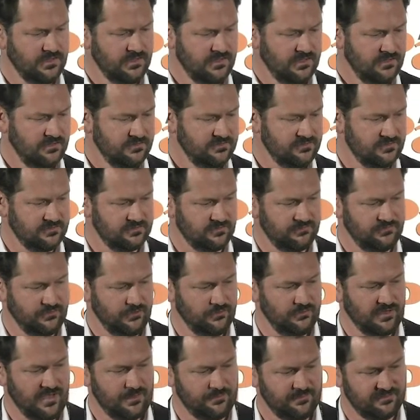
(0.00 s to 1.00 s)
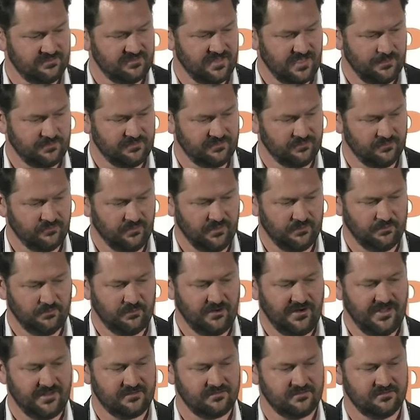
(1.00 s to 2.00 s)
Just a few happy snaps of where we're
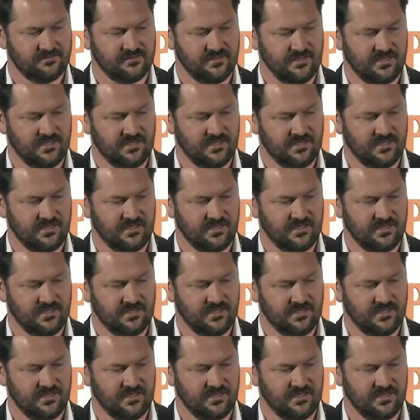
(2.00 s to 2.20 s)
at.